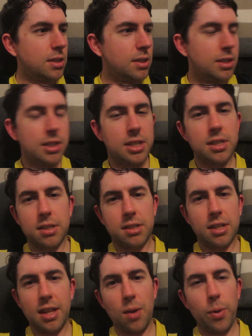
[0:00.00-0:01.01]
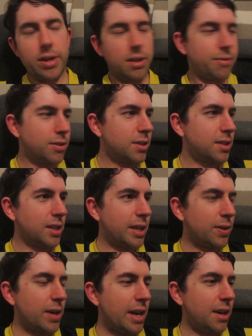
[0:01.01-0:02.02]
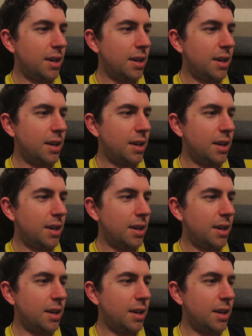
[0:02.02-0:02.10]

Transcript: Then she's just sitting there waiting for us to let her out.